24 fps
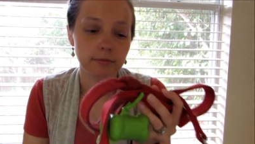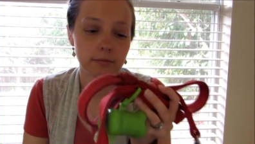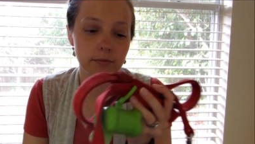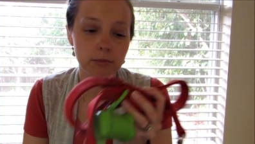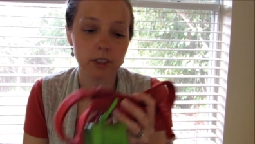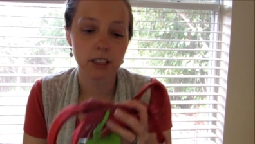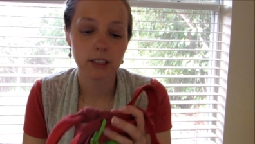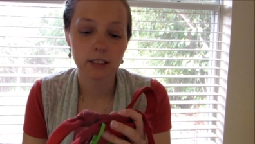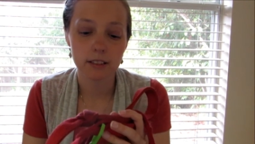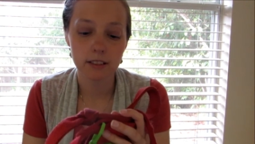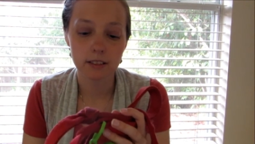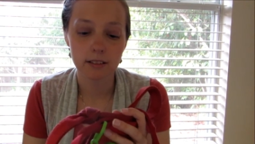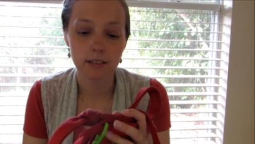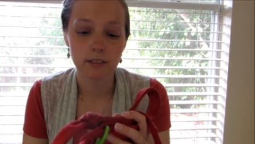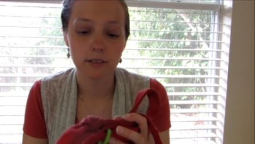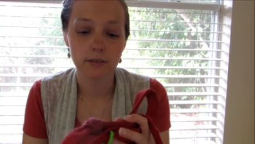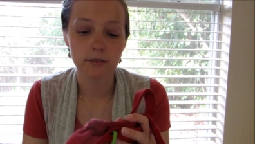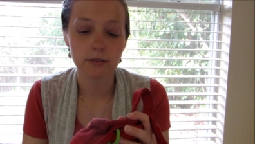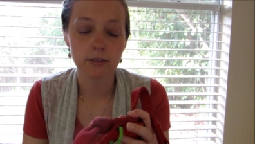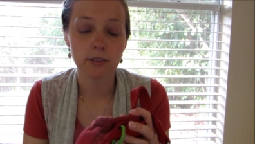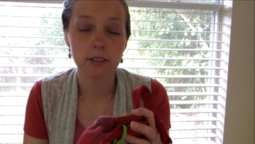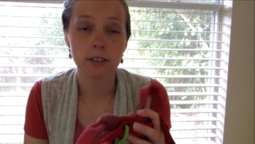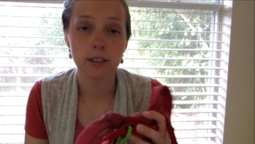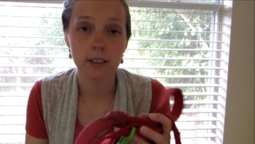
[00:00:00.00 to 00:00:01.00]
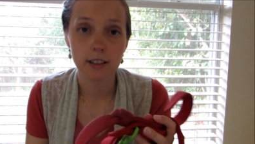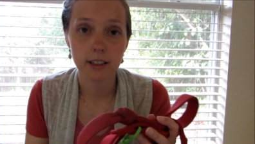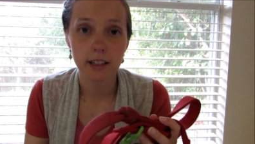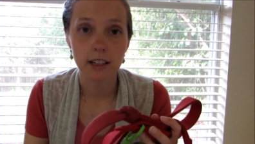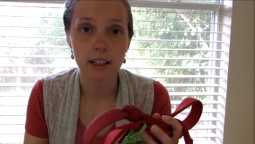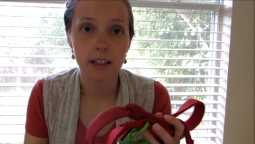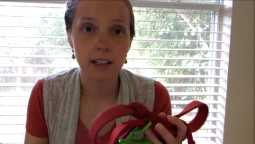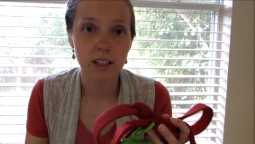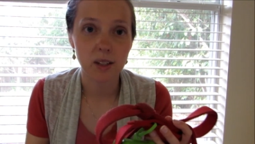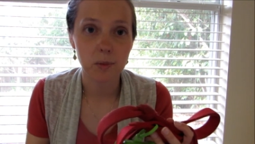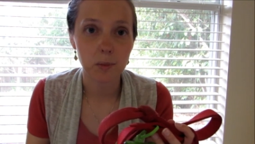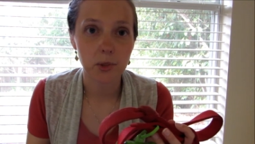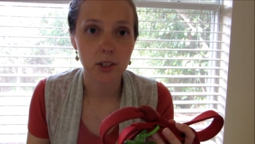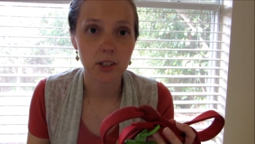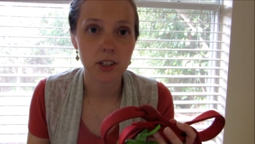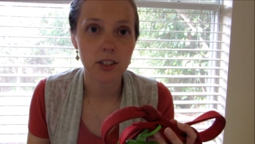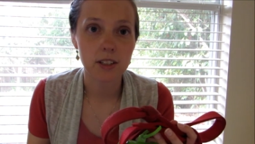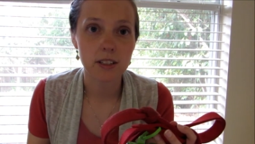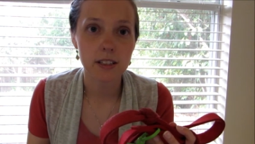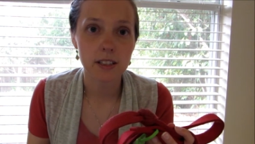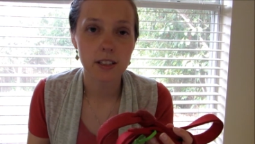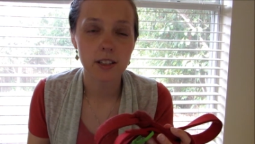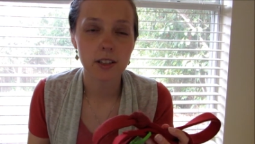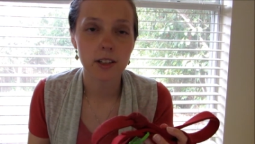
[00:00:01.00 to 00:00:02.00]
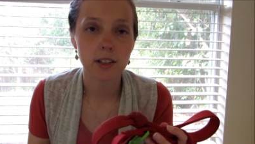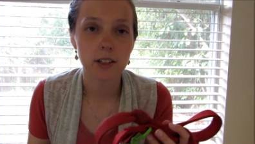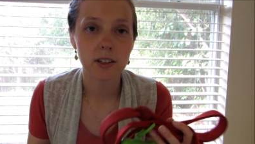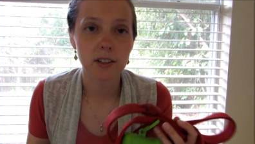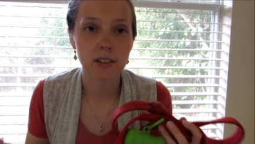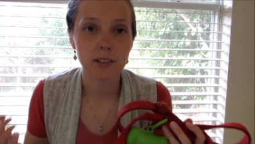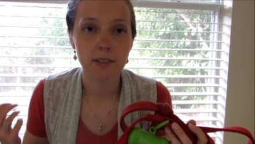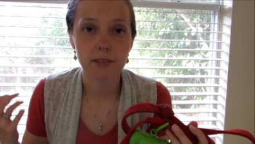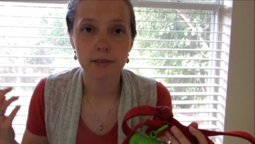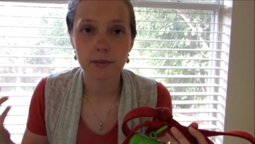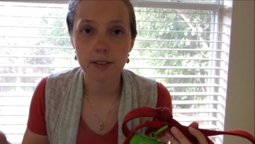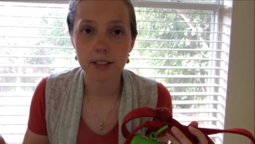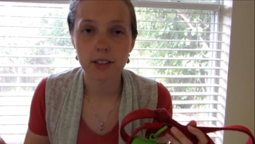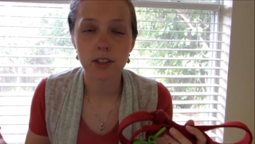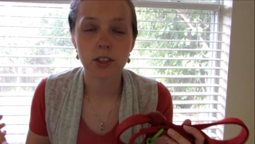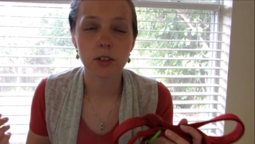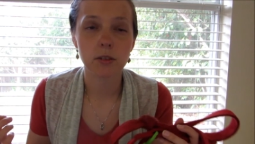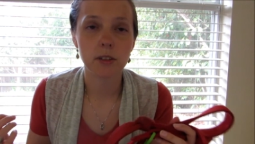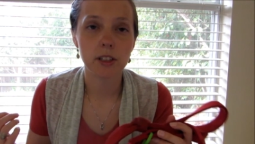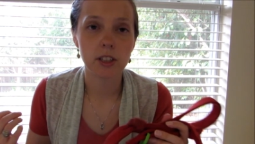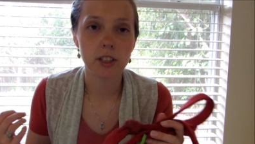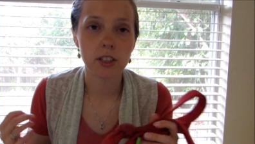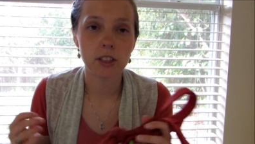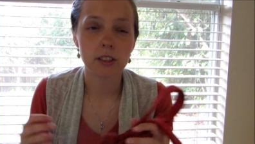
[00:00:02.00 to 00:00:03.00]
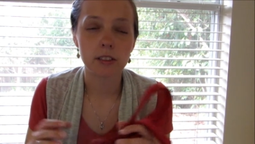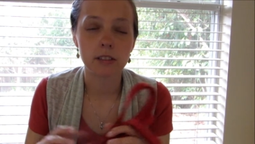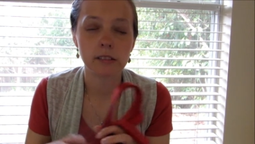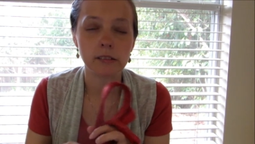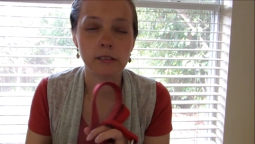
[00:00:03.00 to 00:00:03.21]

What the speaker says: just, you know, for again emergency car situation.